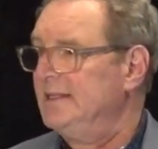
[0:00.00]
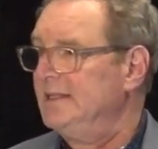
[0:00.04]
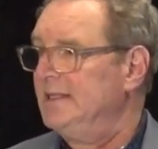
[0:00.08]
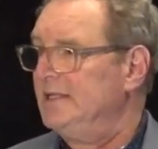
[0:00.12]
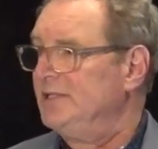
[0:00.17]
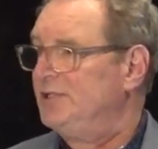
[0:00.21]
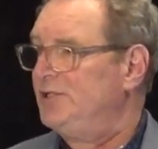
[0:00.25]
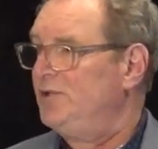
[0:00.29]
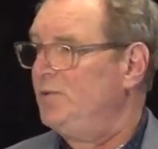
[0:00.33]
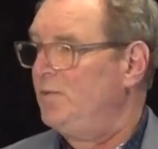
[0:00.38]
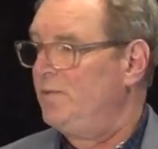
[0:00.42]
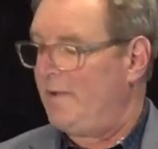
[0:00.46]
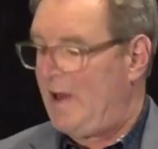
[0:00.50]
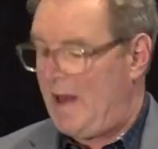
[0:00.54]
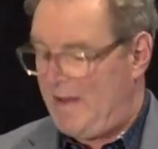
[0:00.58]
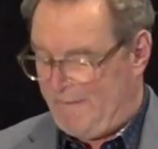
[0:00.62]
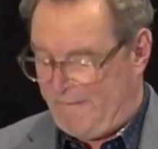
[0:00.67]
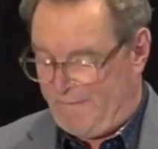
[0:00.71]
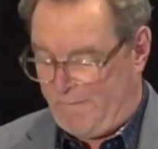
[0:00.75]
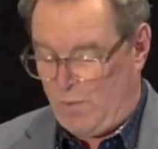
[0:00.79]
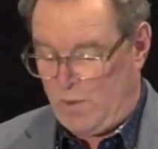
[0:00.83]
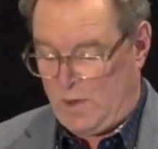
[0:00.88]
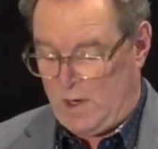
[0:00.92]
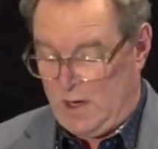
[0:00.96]
a
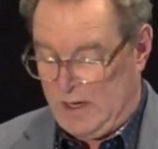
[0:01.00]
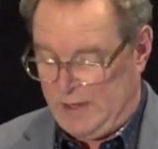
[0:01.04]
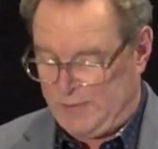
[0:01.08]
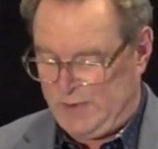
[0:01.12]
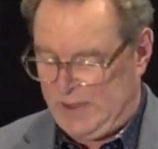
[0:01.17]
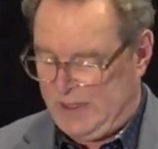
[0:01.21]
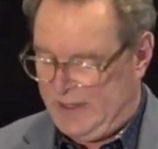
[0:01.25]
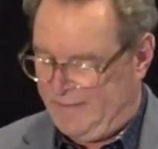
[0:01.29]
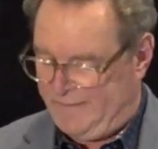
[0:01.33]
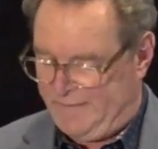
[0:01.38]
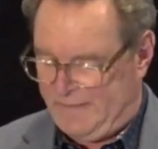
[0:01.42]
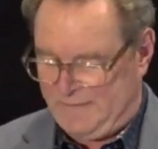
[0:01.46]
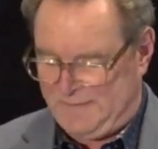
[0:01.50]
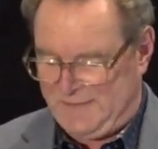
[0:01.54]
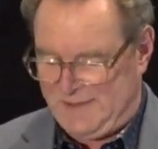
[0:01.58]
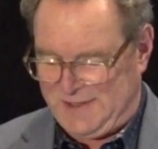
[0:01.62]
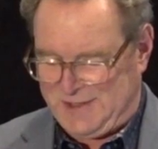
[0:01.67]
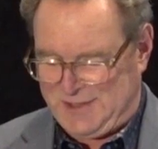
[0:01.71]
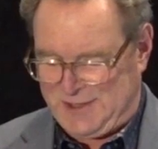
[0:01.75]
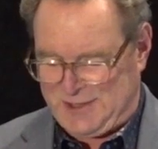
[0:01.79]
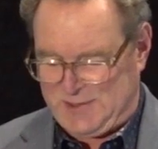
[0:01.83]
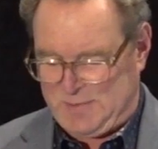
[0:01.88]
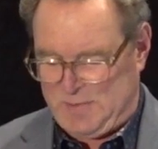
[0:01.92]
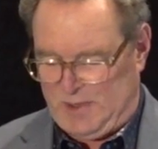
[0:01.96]

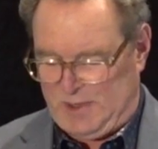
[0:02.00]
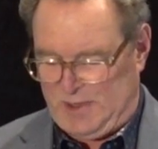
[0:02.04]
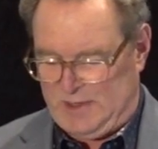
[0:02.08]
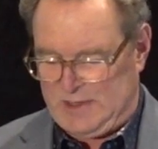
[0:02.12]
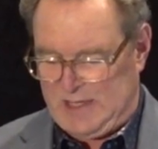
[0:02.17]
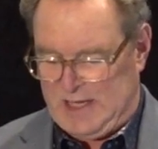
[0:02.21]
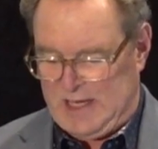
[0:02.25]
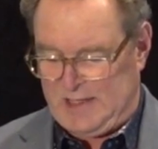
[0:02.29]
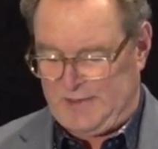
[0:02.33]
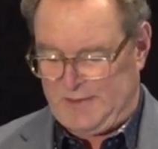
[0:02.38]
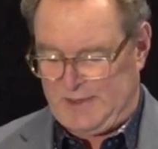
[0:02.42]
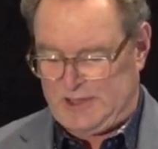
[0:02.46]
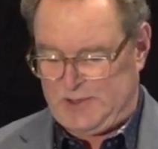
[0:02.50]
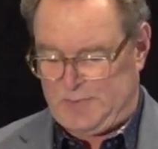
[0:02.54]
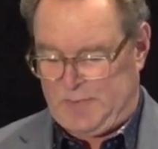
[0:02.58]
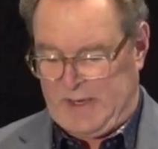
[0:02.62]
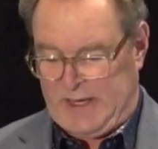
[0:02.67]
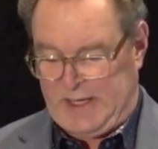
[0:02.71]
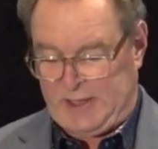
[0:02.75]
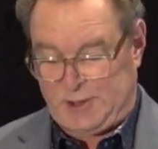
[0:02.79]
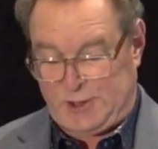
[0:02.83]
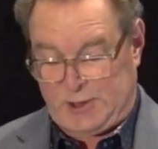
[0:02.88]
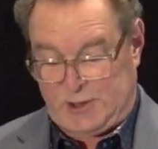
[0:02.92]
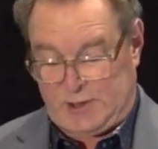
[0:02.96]
$456 million
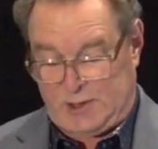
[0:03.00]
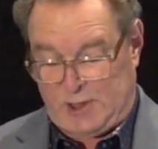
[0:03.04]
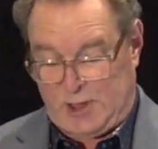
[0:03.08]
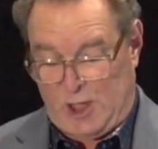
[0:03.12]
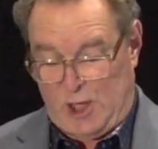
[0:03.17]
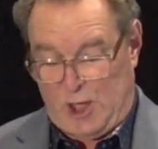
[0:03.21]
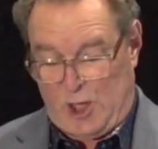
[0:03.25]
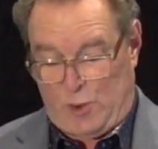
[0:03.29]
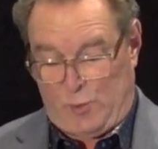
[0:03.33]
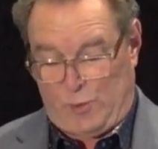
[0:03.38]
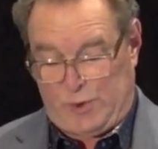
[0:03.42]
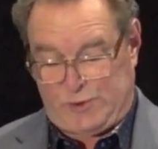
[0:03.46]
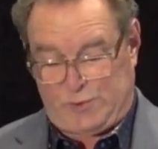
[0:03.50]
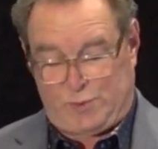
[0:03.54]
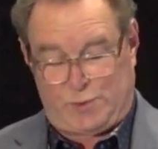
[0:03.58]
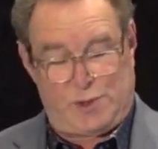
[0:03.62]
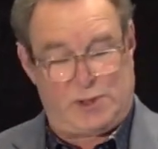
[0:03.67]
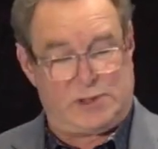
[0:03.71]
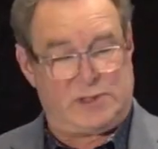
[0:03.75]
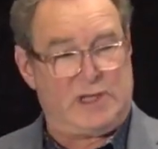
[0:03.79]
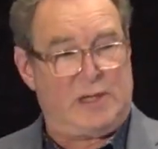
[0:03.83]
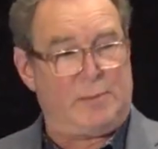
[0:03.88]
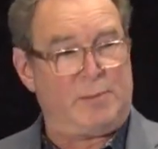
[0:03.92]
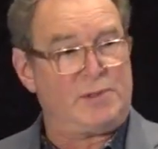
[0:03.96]
expansion, which will
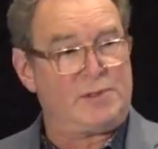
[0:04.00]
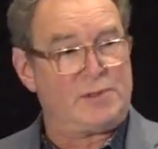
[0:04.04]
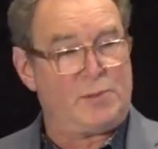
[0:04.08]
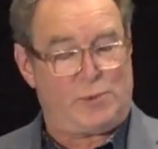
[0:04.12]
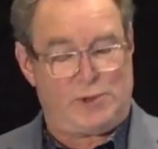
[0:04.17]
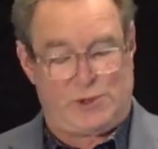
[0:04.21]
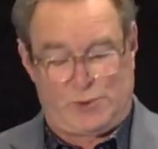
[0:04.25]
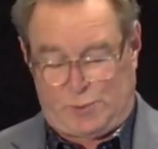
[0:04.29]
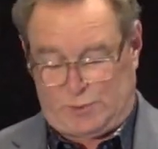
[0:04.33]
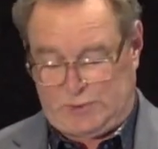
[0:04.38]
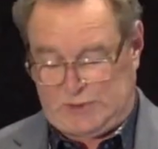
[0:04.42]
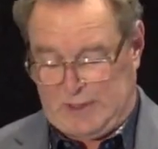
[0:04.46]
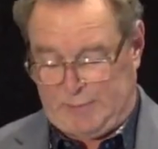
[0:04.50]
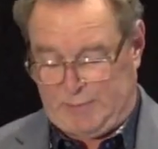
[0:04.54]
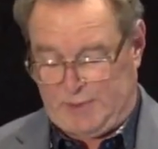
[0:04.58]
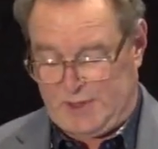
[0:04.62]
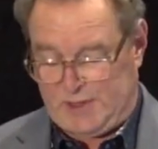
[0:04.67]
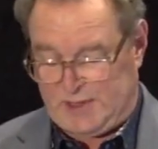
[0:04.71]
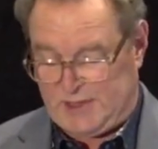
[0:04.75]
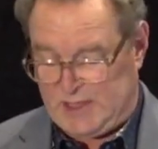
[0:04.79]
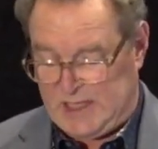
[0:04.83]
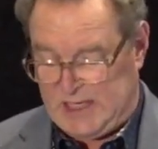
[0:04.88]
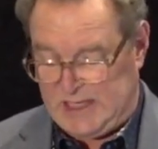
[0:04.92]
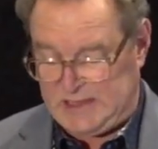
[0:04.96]
double
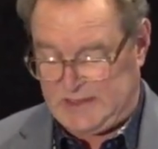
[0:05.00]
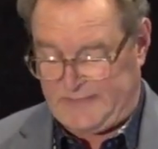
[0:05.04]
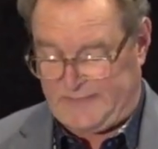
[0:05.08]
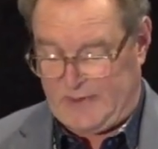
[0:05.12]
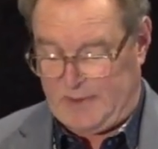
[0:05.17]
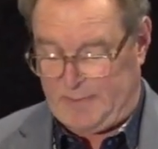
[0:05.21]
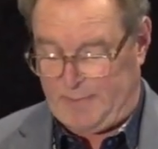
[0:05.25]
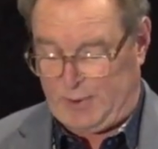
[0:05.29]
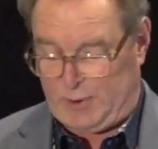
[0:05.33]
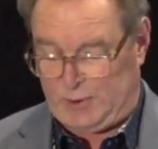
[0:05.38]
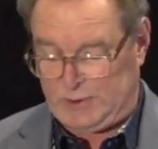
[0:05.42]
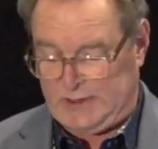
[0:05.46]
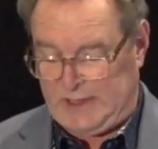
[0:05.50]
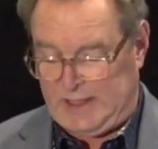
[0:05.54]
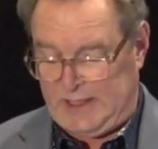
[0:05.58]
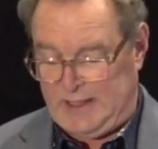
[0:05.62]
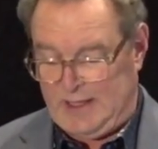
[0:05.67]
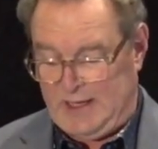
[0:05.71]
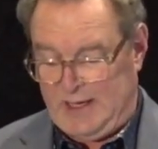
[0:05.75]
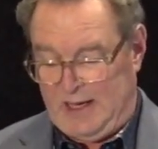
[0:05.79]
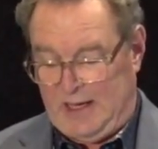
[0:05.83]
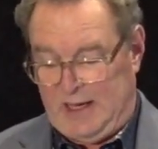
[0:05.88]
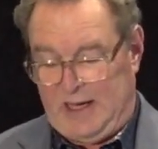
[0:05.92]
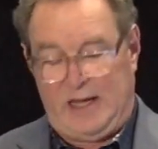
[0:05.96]
the size of our
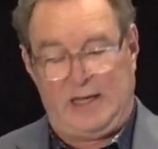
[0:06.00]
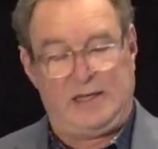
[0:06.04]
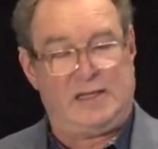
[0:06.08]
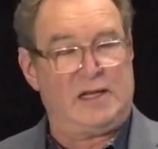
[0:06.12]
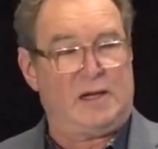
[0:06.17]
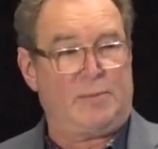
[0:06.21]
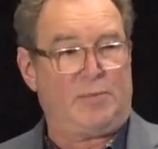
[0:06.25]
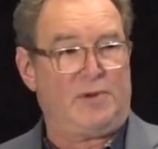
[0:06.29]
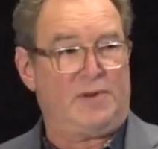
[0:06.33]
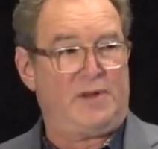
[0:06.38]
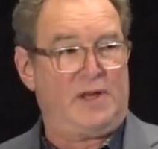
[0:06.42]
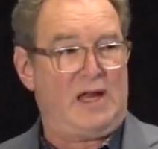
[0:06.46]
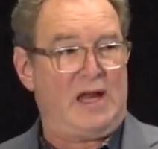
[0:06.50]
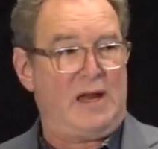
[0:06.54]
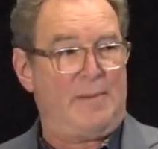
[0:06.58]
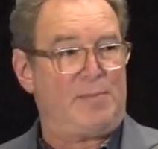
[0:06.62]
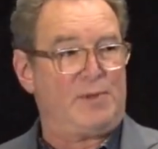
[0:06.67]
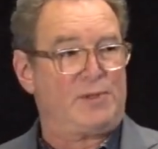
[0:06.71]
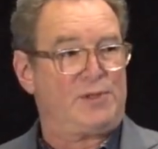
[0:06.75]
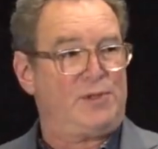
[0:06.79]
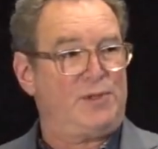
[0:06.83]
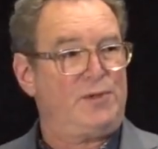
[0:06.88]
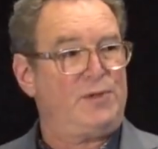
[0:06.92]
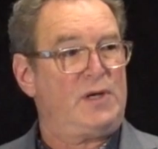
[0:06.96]
building and double the
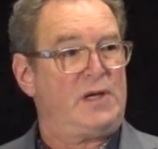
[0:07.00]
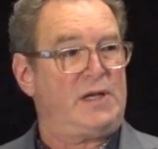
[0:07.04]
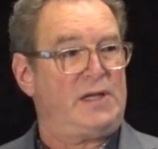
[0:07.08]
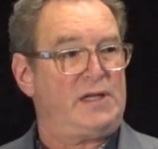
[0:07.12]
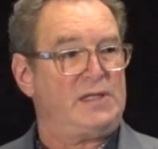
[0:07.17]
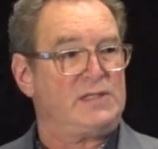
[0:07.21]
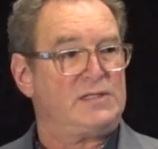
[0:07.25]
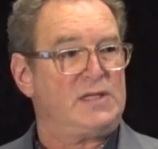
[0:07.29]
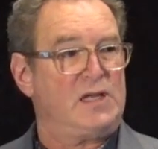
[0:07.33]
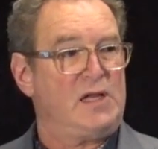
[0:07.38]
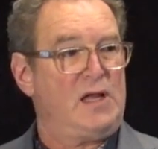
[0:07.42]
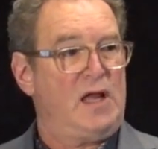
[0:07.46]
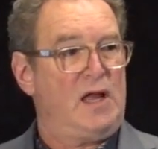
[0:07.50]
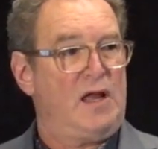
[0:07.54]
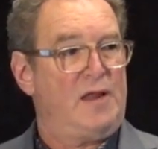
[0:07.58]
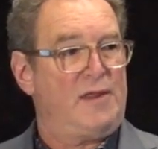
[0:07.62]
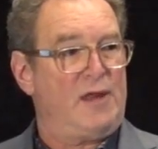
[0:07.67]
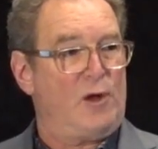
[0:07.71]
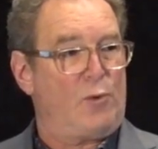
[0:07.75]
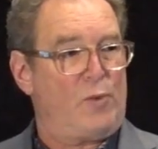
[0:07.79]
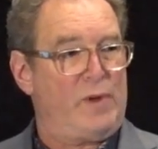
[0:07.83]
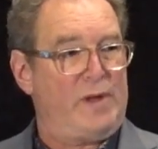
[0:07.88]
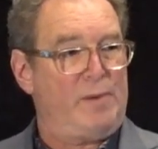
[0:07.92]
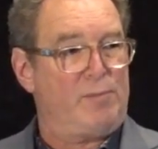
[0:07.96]
opportunities
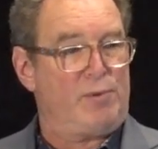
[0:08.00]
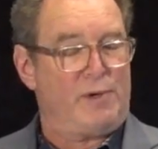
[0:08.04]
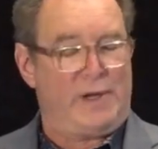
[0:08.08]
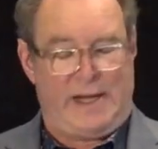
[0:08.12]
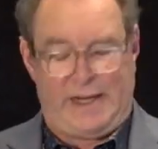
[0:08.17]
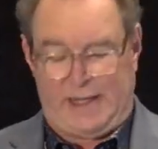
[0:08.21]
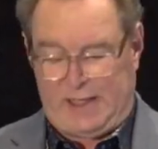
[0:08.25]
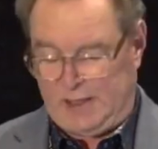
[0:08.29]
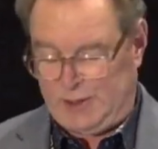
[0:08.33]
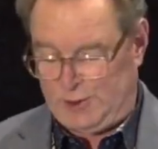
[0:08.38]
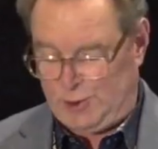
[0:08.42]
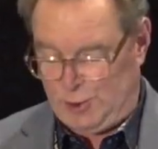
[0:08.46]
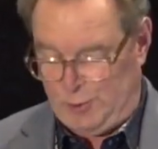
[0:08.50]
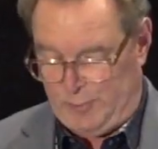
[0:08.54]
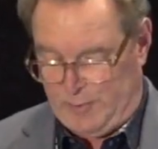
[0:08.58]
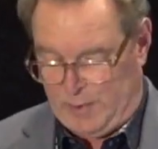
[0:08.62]
that we bring to